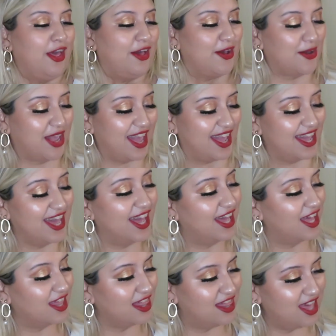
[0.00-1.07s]
Okay,
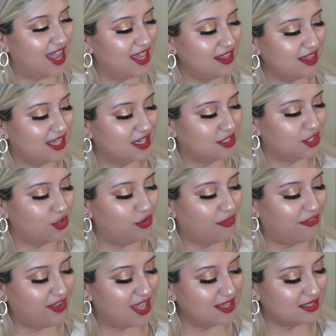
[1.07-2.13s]
then the Too
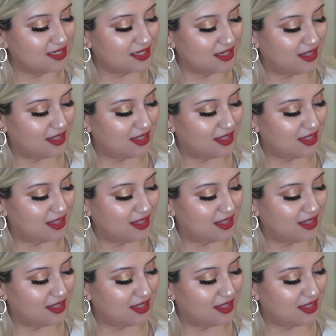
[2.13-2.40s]
Faced